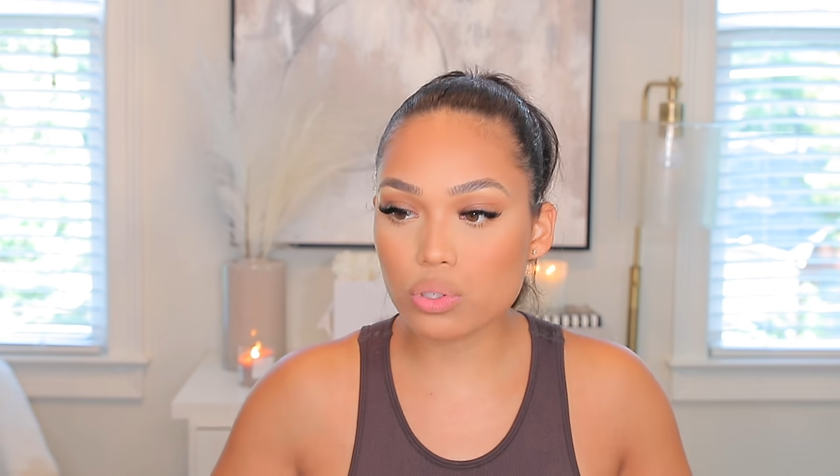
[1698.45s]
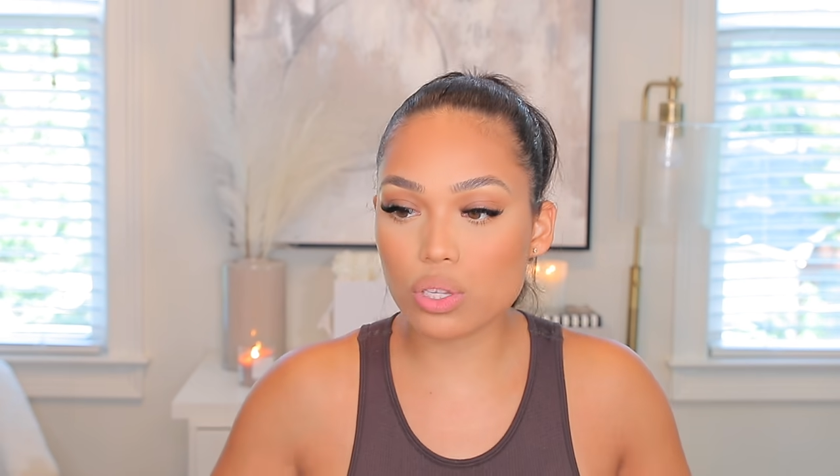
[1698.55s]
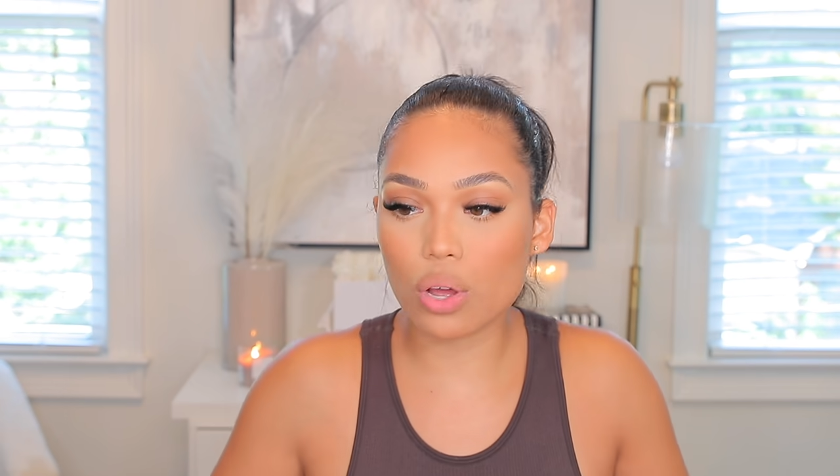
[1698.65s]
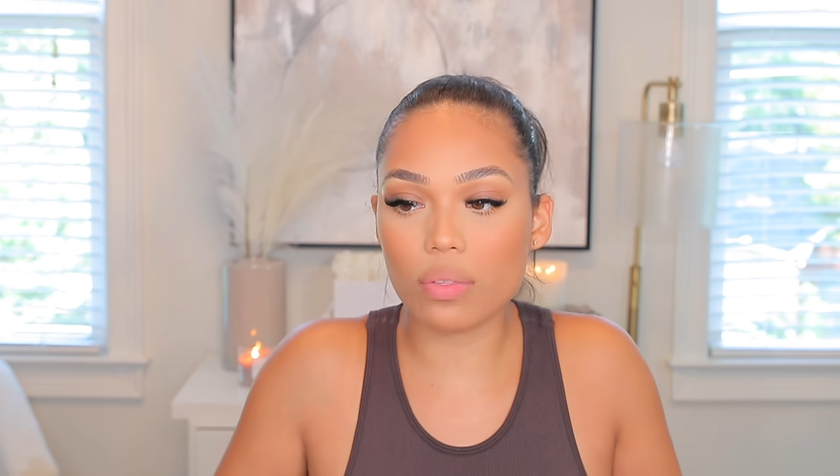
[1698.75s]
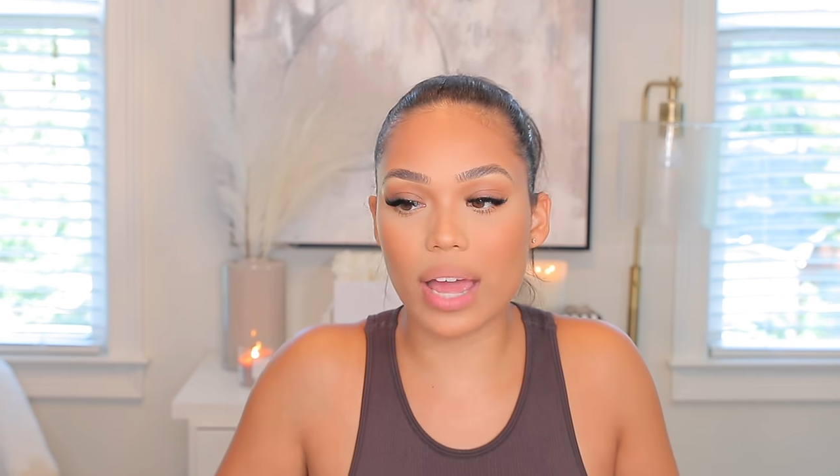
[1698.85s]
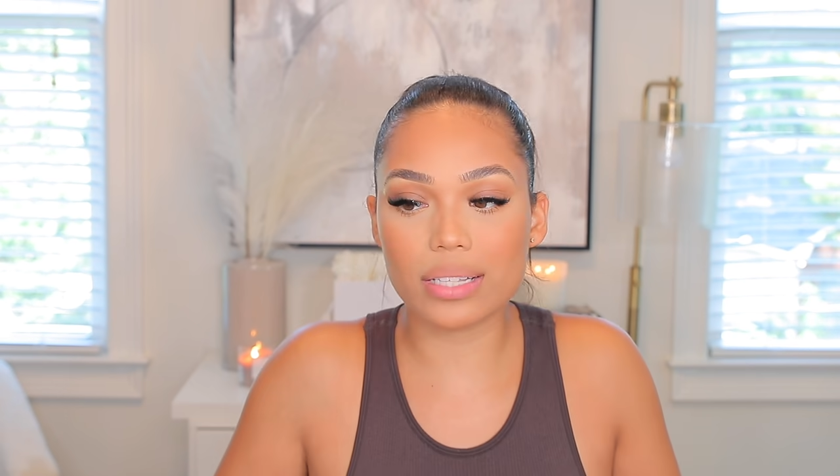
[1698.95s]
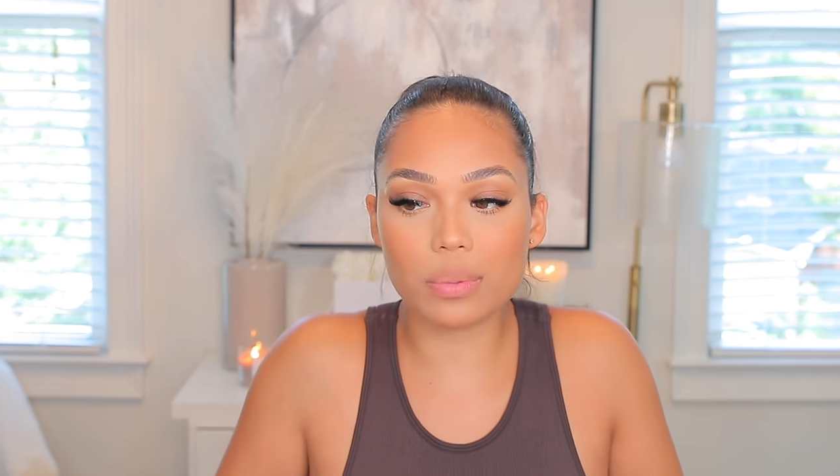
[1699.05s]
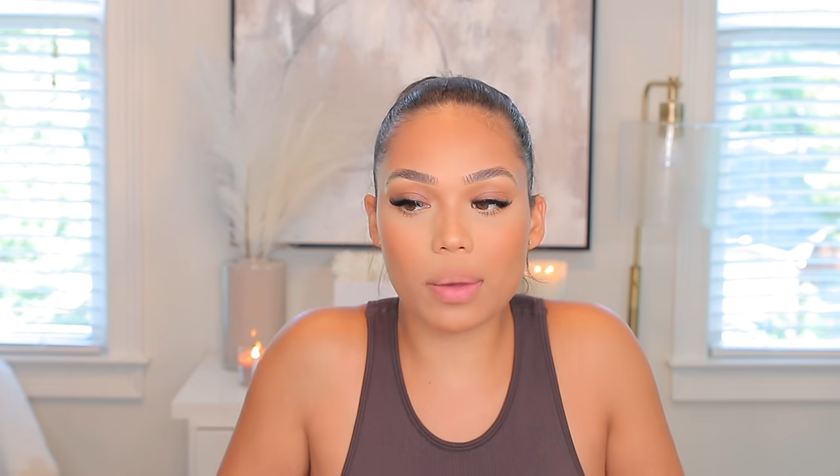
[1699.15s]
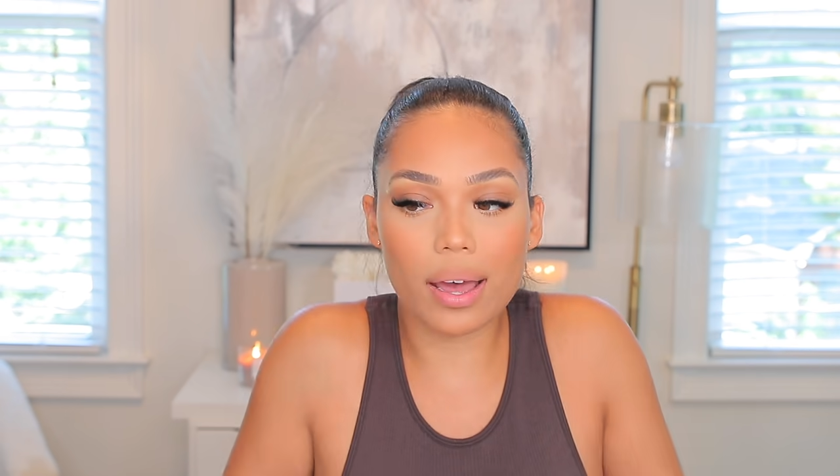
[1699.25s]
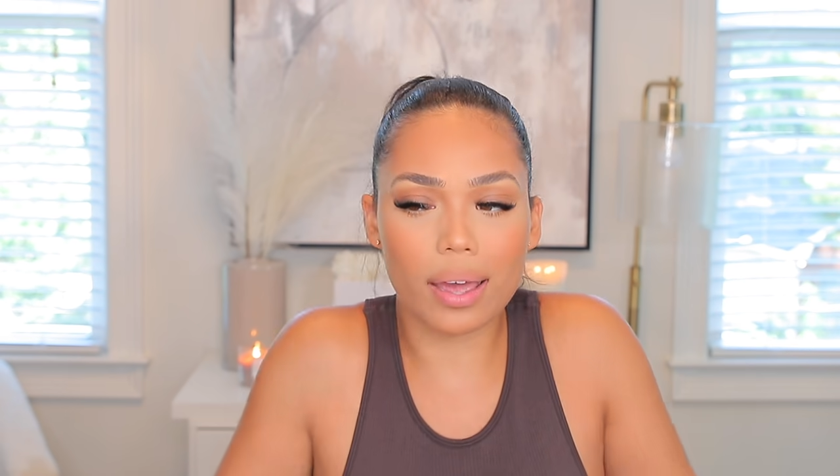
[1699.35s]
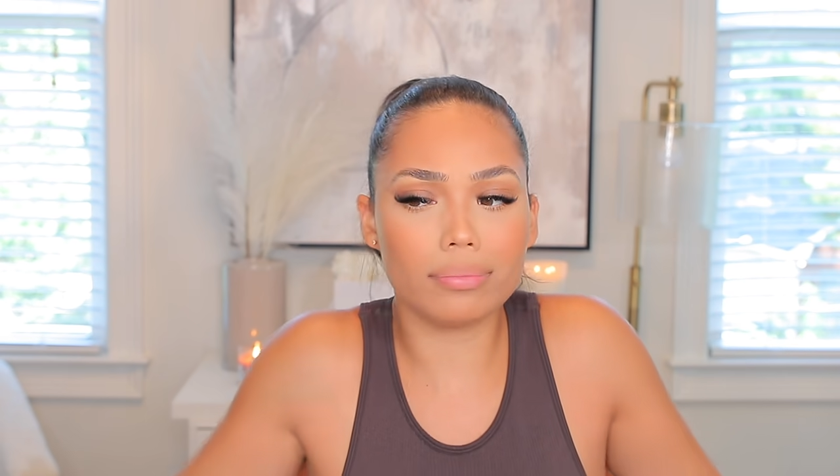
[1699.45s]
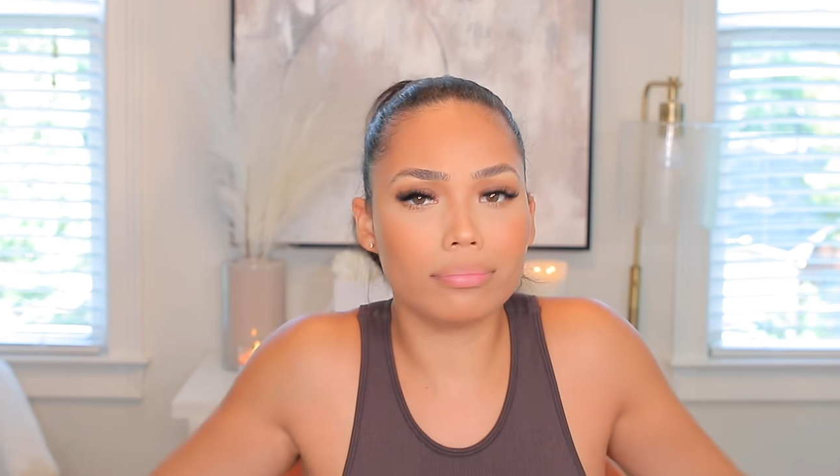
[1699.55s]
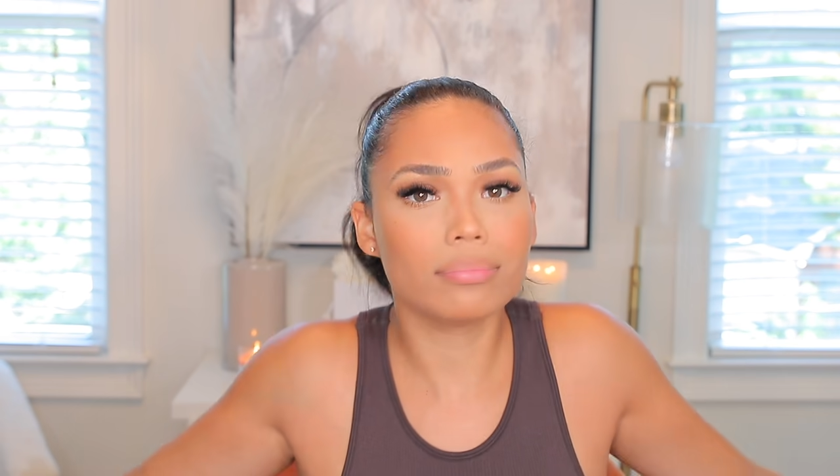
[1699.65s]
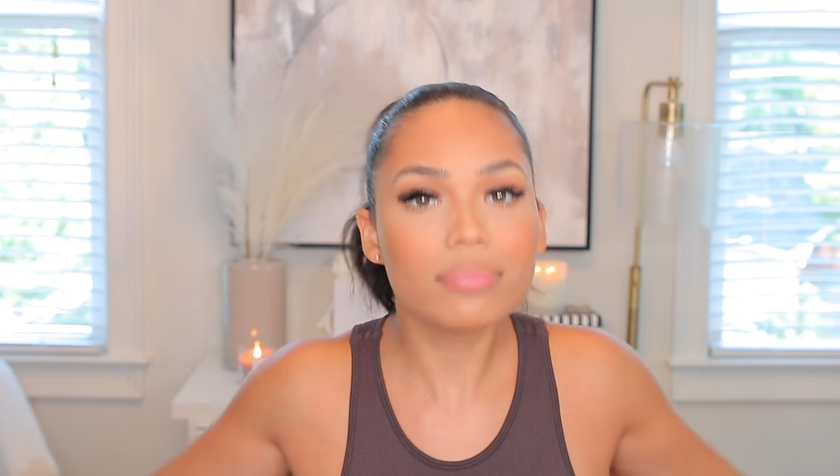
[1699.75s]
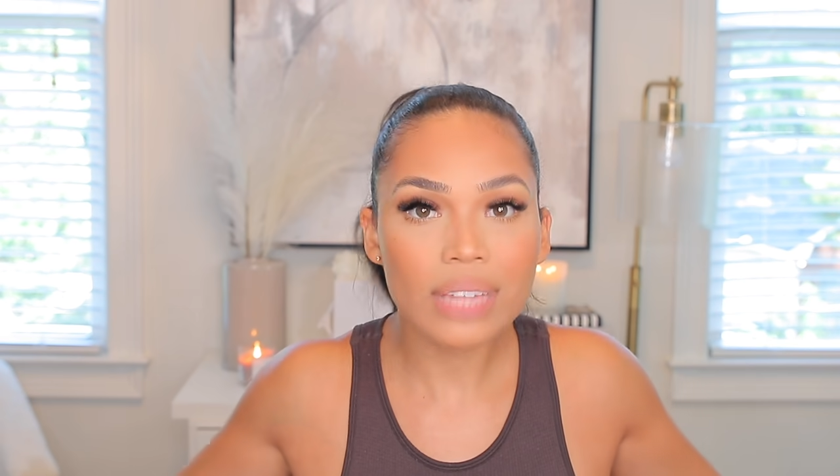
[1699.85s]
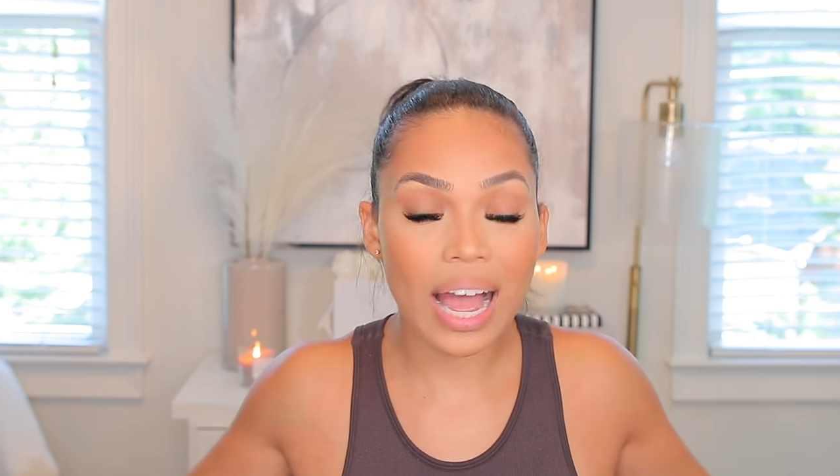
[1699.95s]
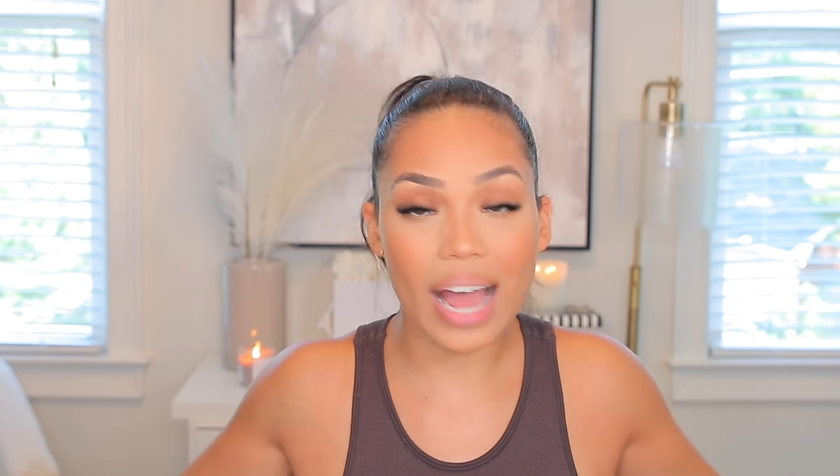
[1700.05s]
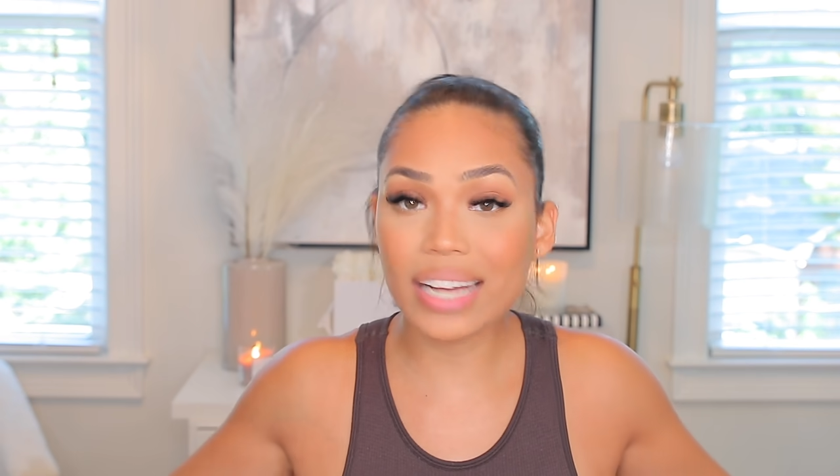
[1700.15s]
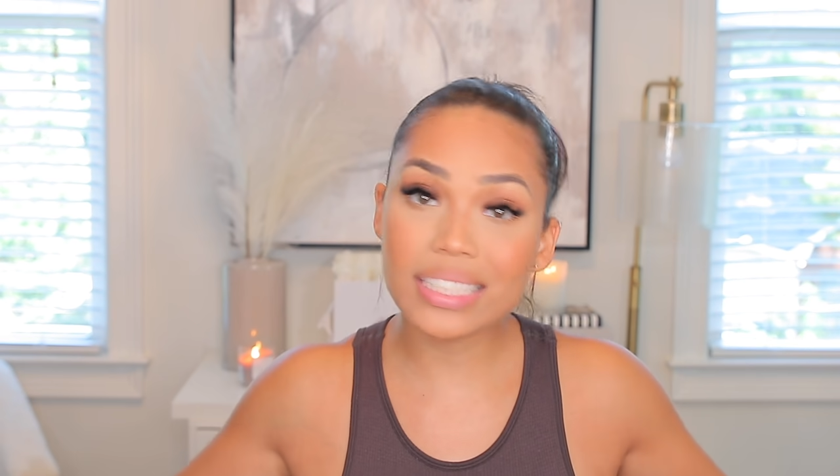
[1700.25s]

So that's why I